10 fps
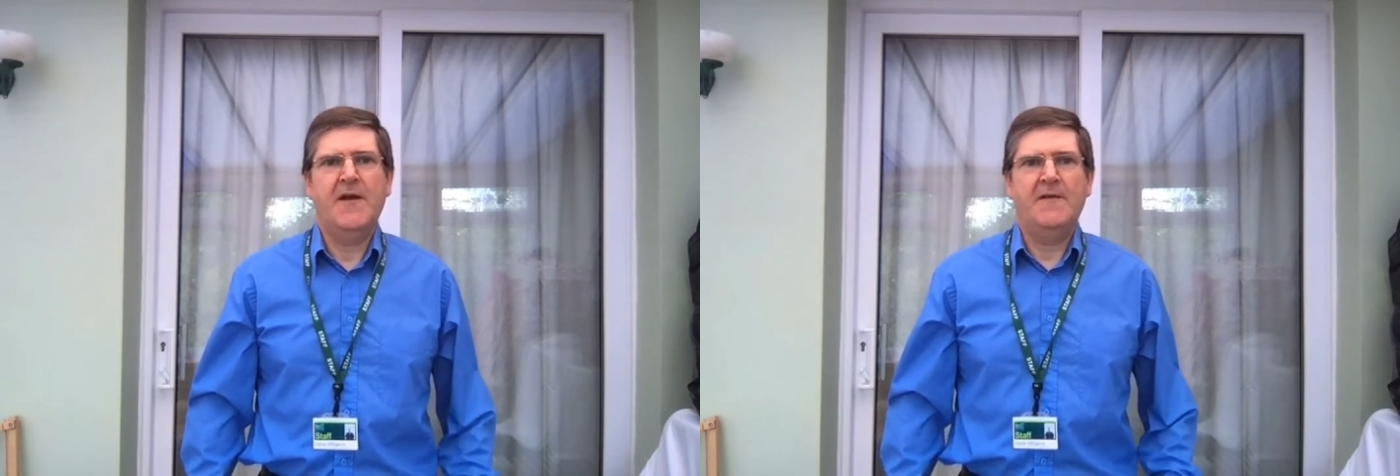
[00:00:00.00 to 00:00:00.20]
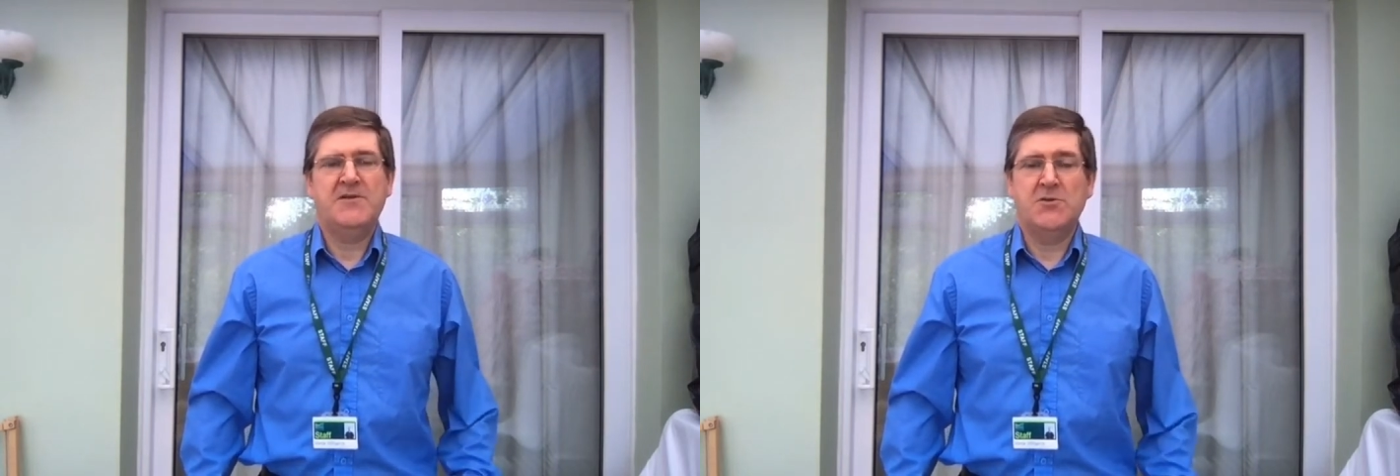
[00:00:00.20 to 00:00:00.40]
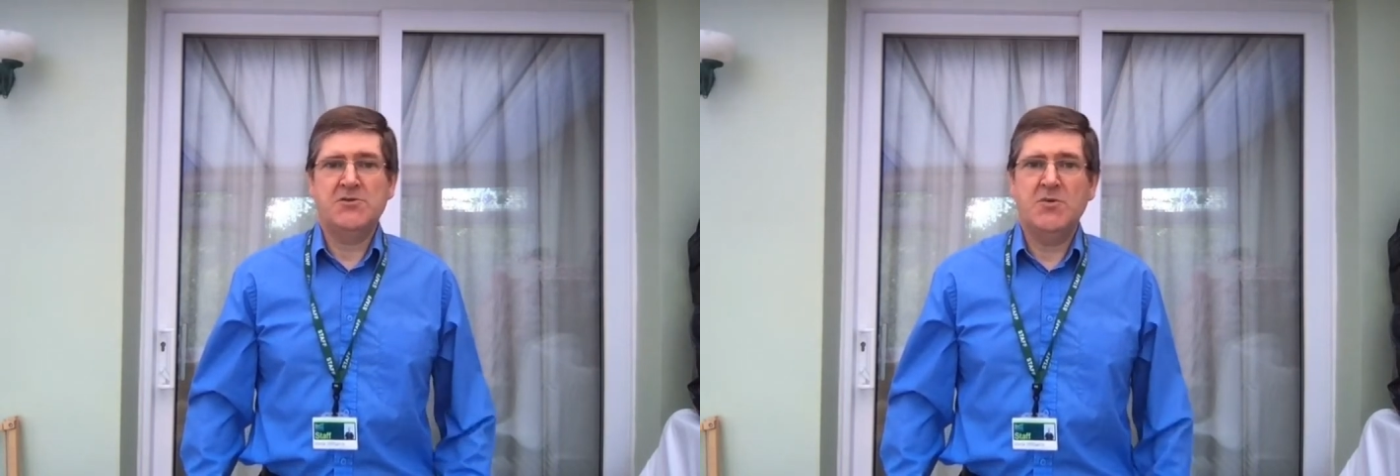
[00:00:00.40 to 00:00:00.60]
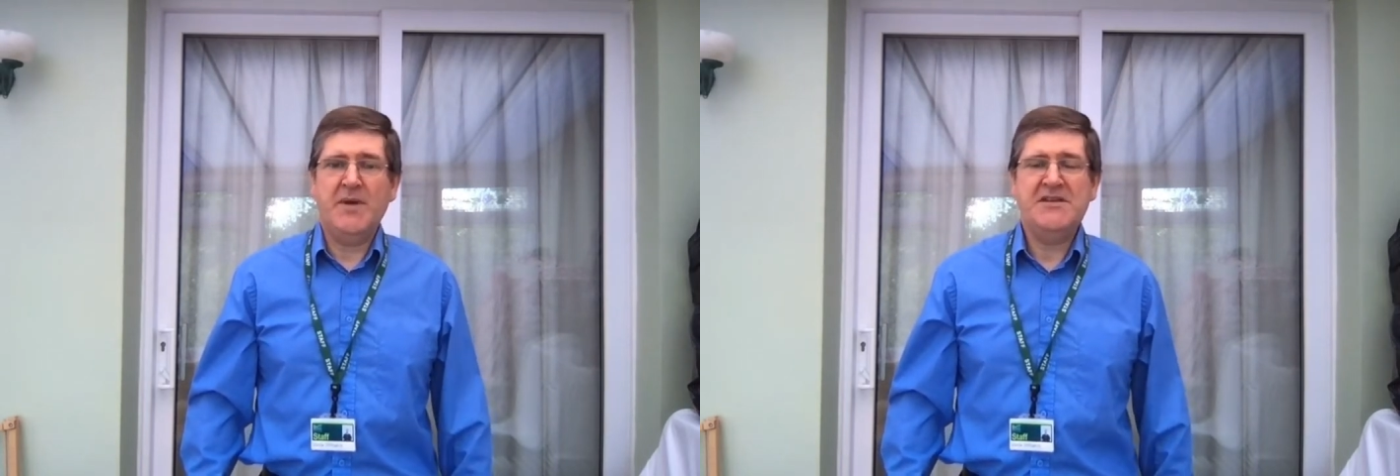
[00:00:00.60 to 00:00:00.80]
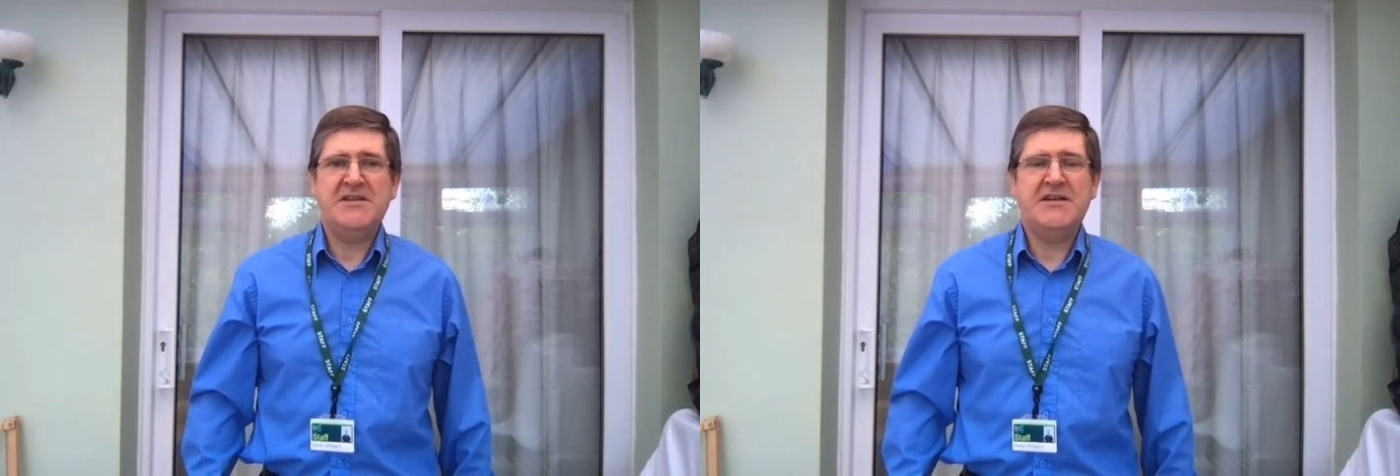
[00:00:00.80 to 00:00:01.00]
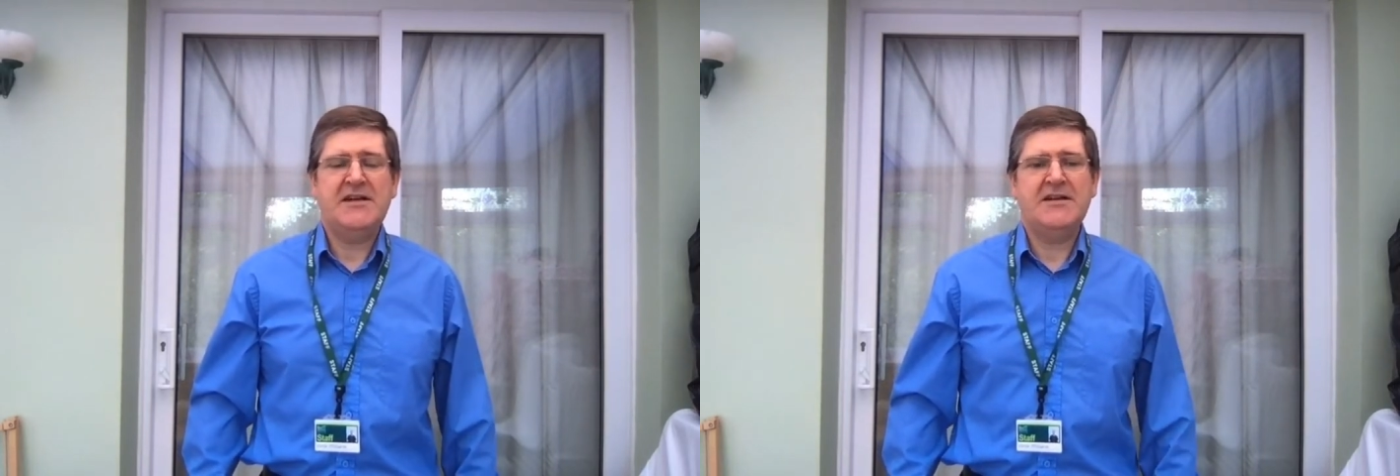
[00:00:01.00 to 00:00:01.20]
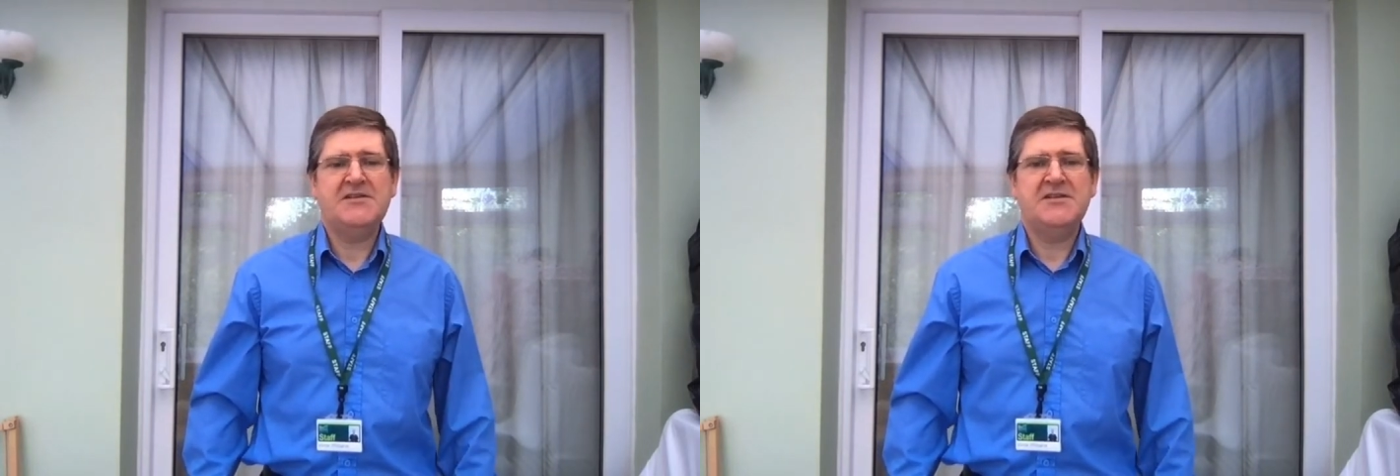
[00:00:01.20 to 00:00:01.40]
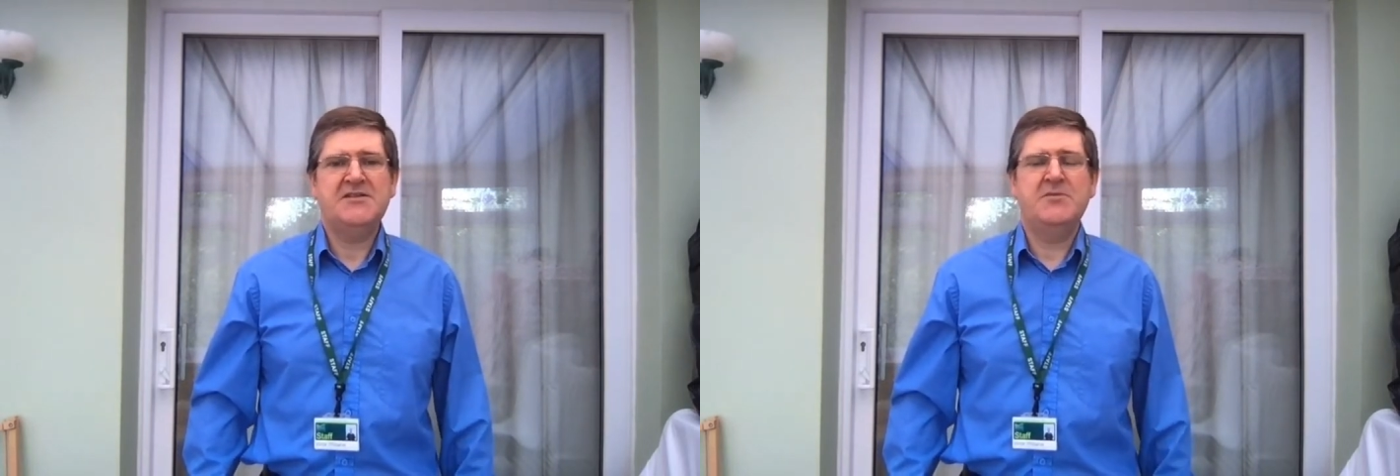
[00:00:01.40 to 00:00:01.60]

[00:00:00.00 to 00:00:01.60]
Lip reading: There's also basin analysis,